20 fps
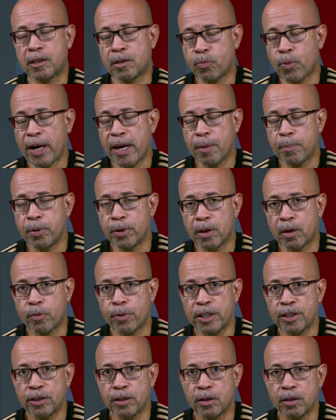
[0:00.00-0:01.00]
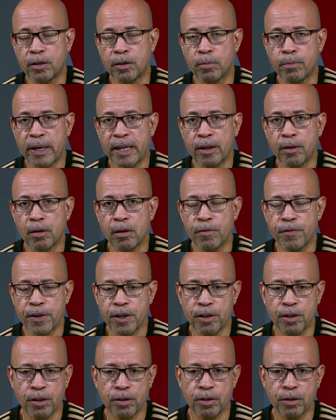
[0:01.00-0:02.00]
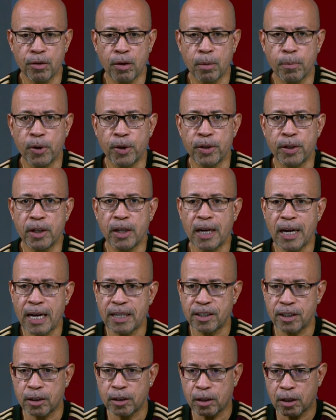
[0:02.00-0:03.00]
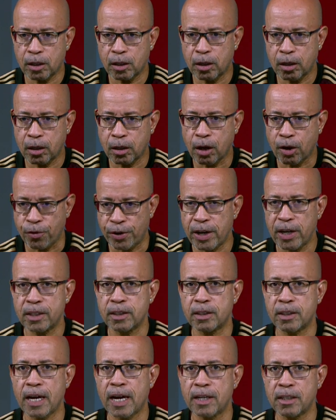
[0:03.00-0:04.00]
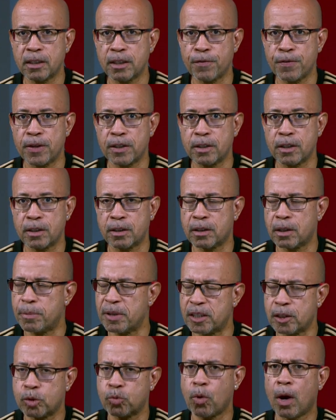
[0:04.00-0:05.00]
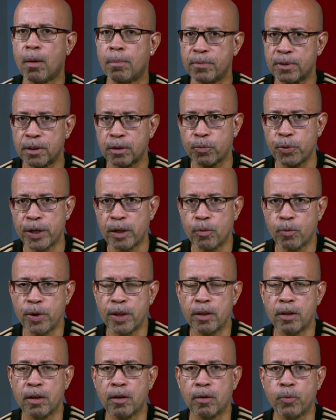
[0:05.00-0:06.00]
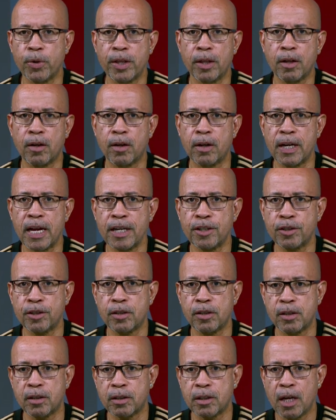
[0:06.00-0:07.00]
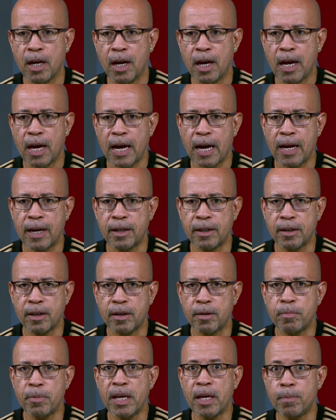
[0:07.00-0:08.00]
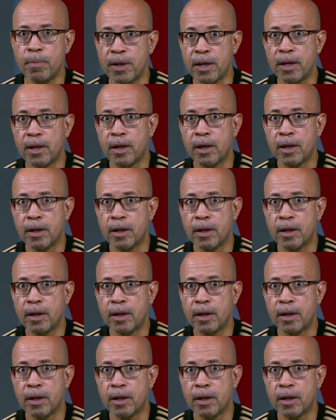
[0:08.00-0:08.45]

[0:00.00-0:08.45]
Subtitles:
why I put the question to Mike Olivier just now about, as it currently stands, if the system is swamped with non-nationals, and maybe